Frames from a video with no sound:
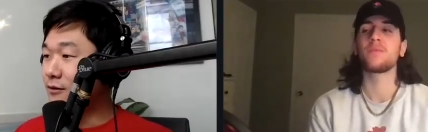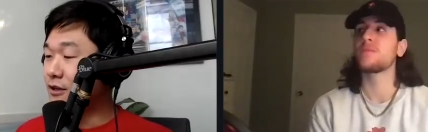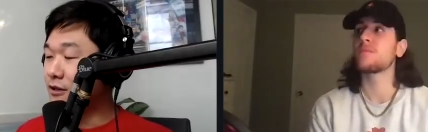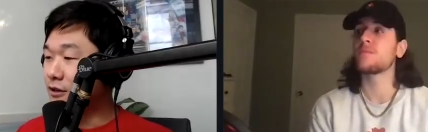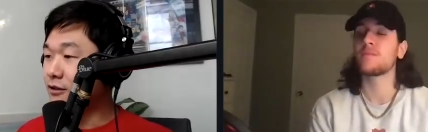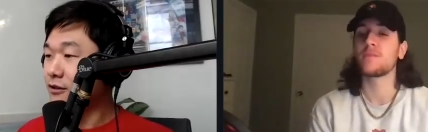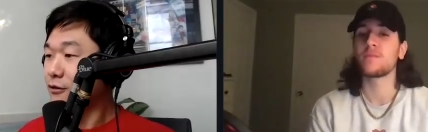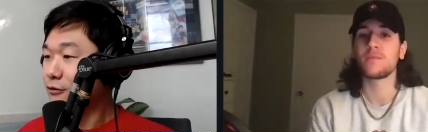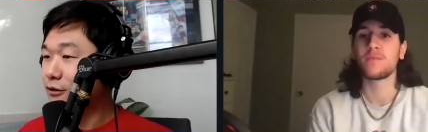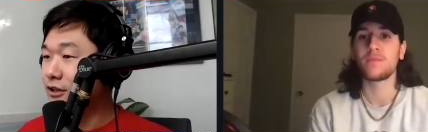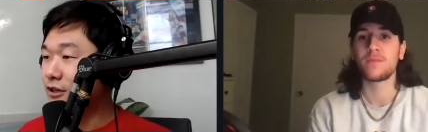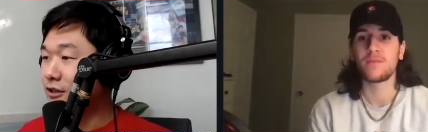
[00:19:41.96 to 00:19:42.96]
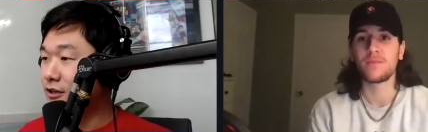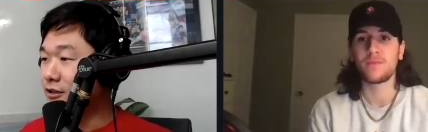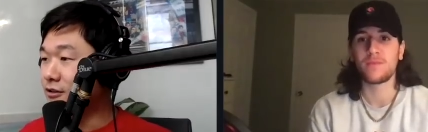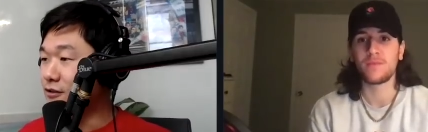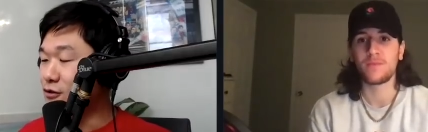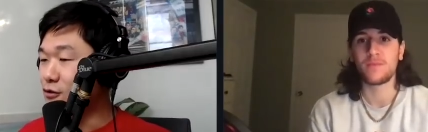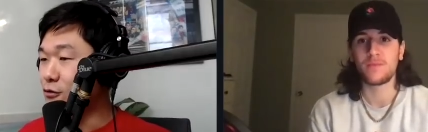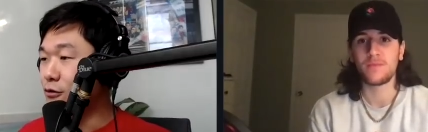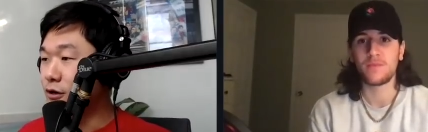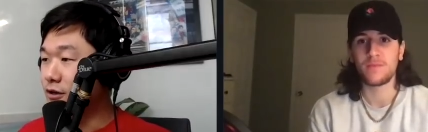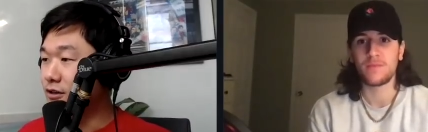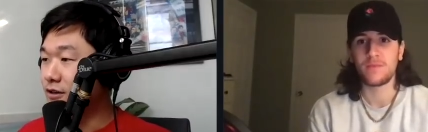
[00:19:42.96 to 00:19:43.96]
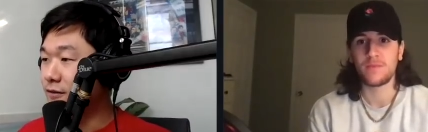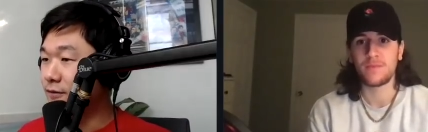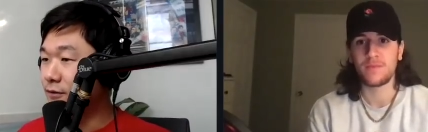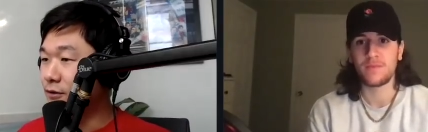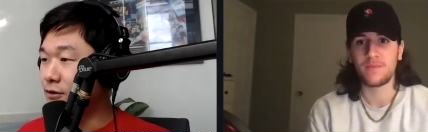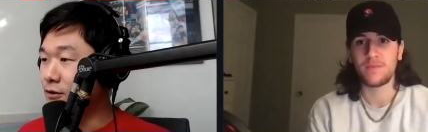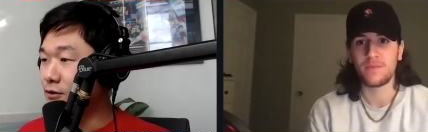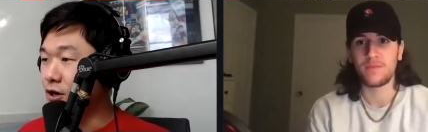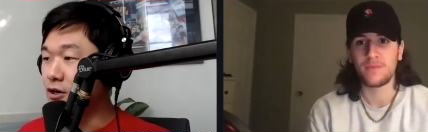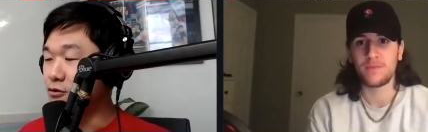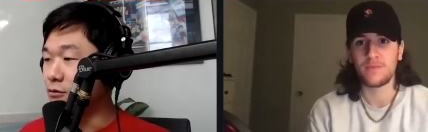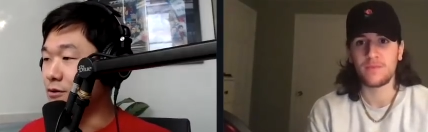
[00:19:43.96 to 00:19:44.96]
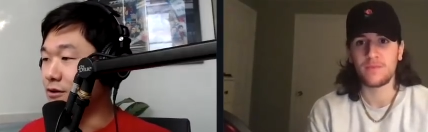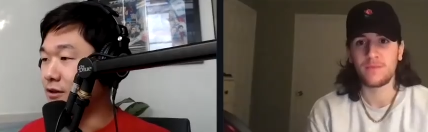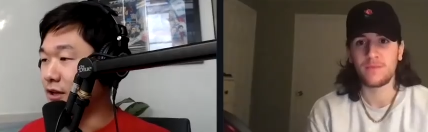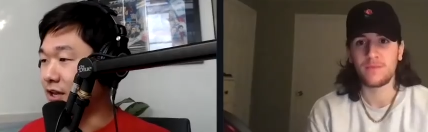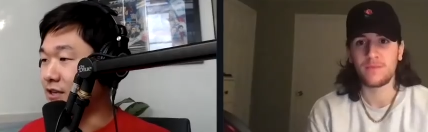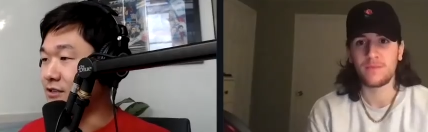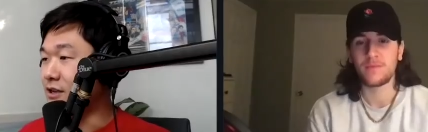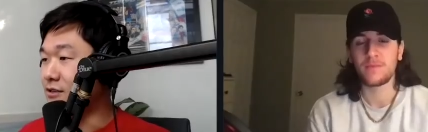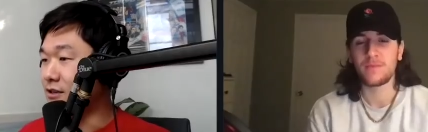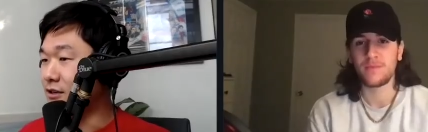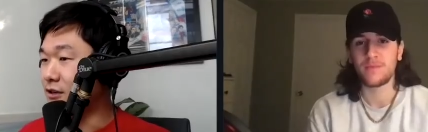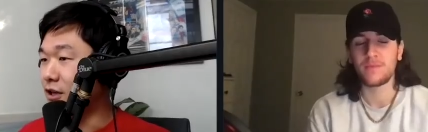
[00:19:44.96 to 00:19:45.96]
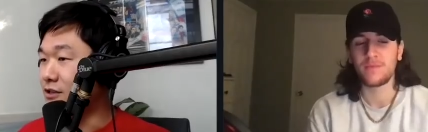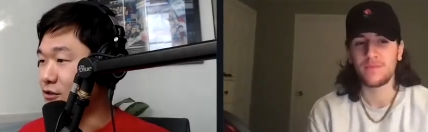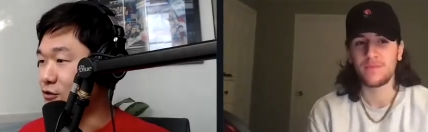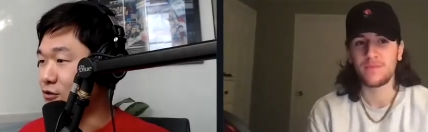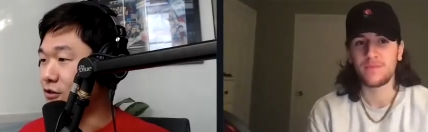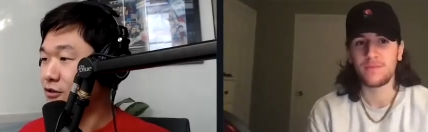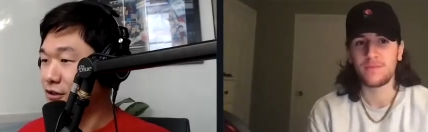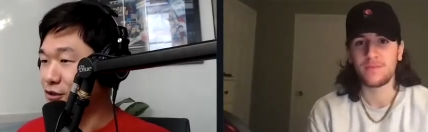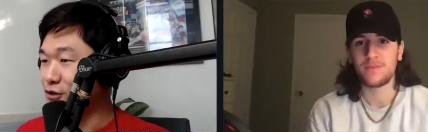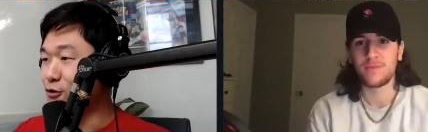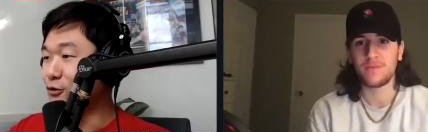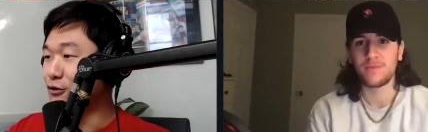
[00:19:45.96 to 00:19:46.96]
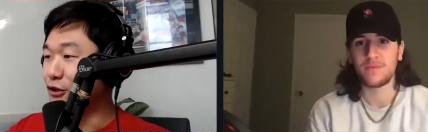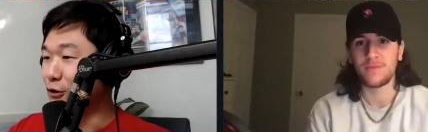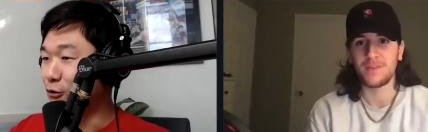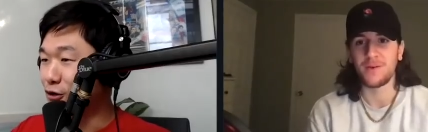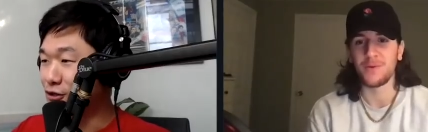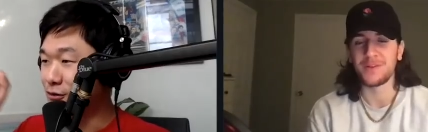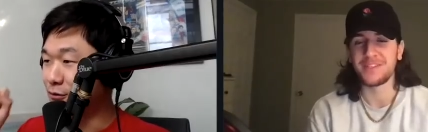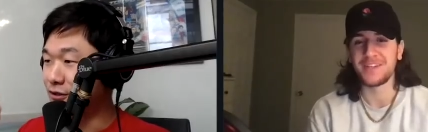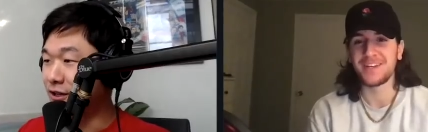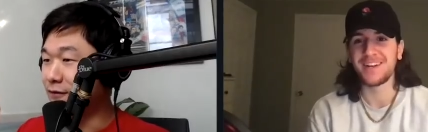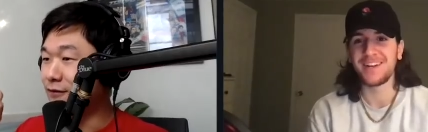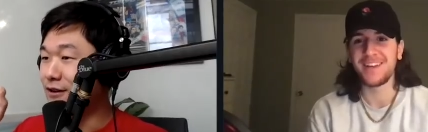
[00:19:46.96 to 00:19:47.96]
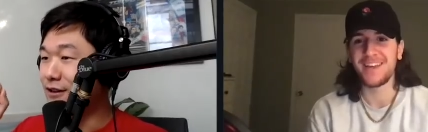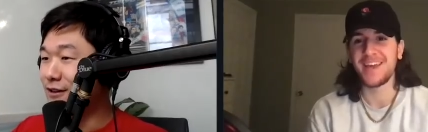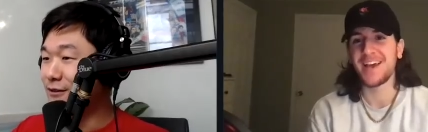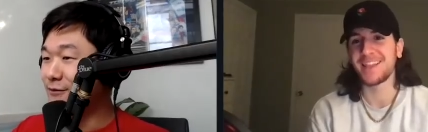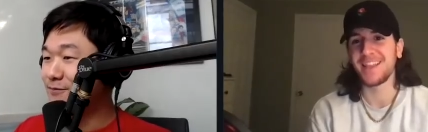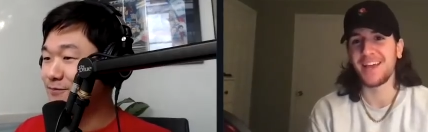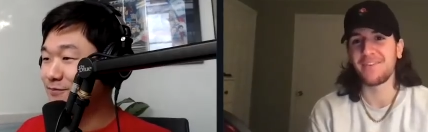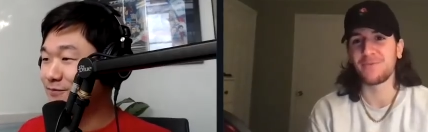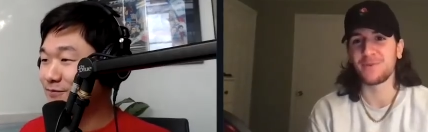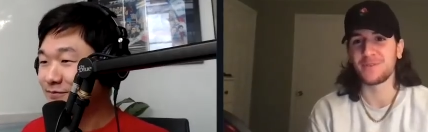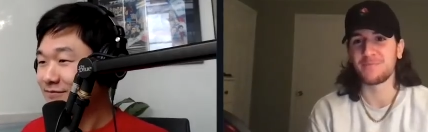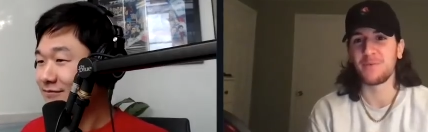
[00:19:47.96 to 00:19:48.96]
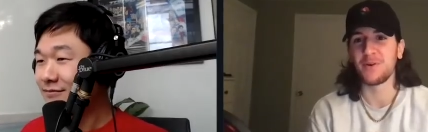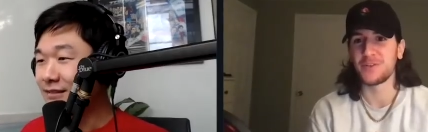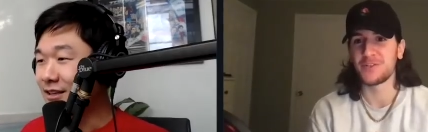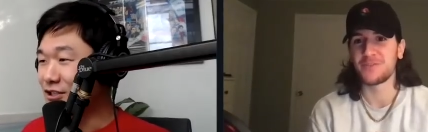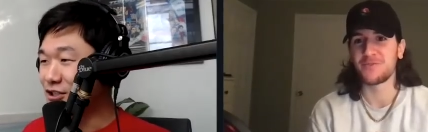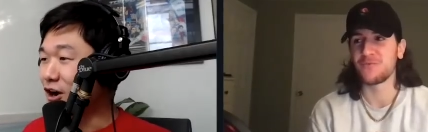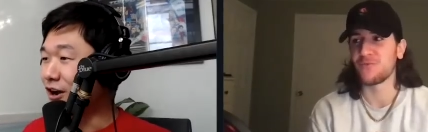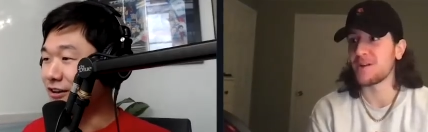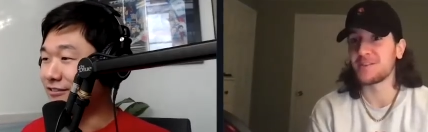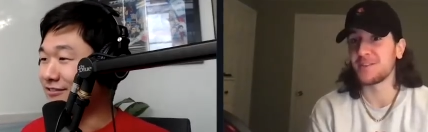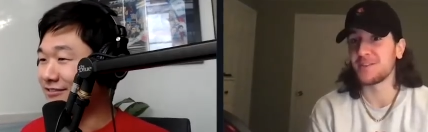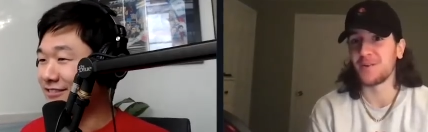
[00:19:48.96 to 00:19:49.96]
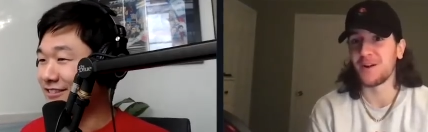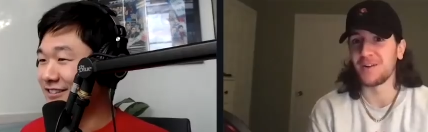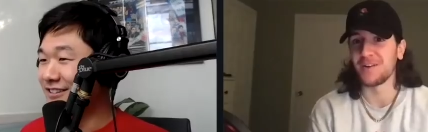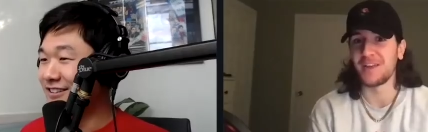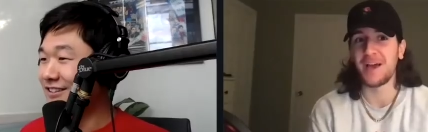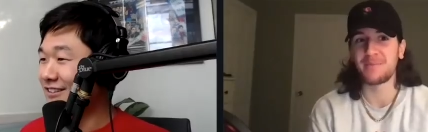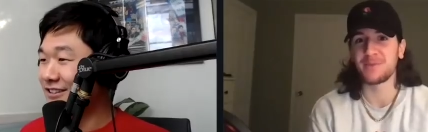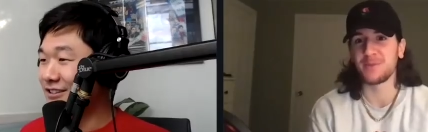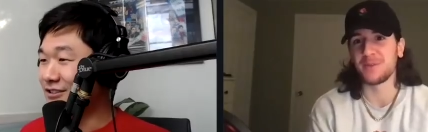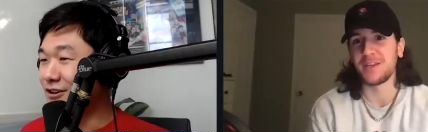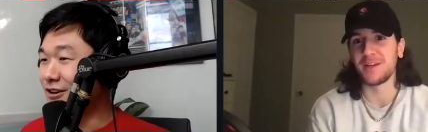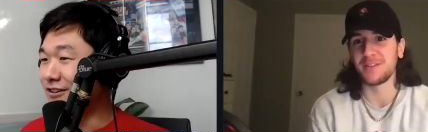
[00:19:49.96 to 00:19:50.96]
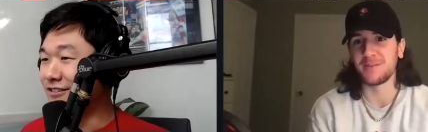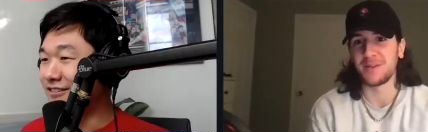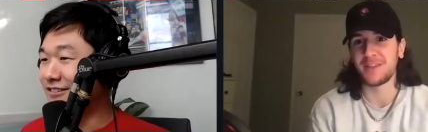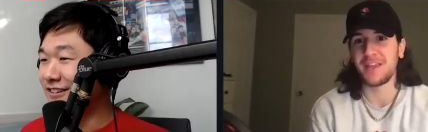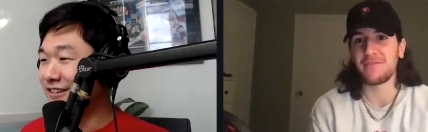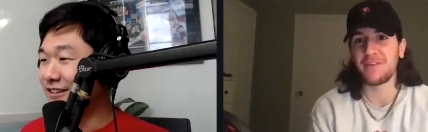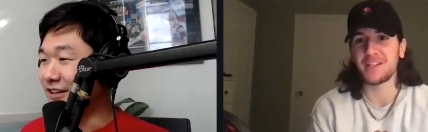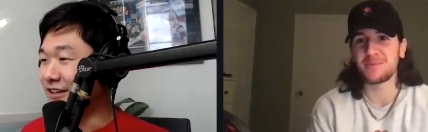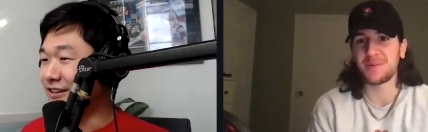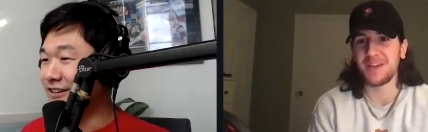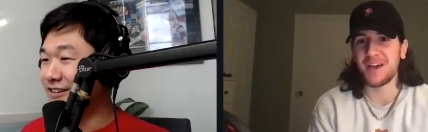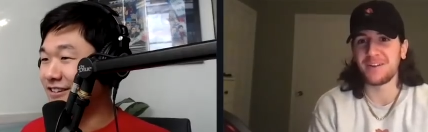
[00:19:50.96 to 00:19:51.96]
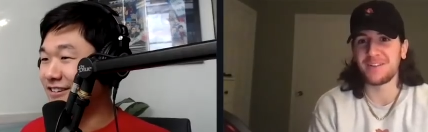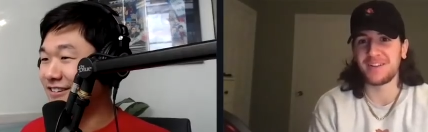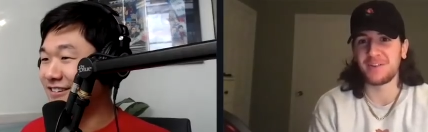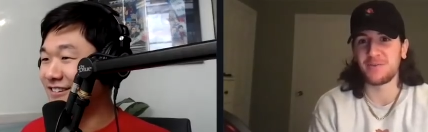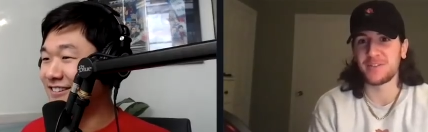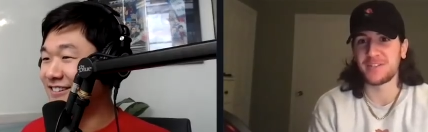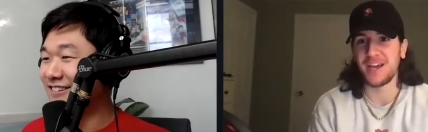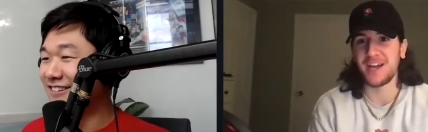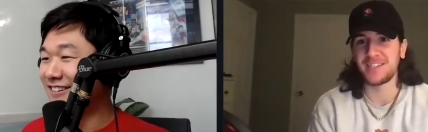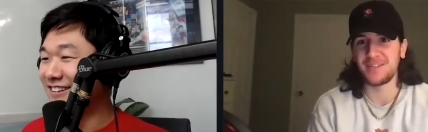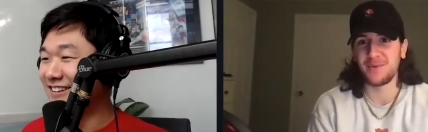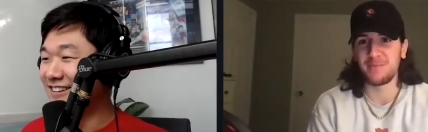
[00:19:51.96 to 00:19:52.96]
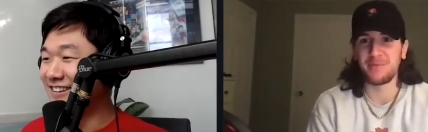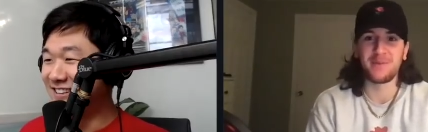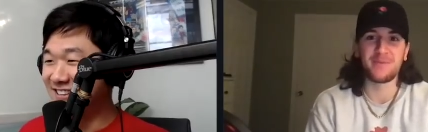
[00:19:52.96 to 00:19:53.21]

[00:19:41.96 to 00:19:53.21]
Speaker 1: he, he literally destroyed Josh Norman, like as as like a as a he took his soul and he crushed. Yeah, what dignity
Speaker 2: like he had left was pushed it's gone. right to the ground. He absolutely killed him, like that Vance McDonald on Chris Conte when we put him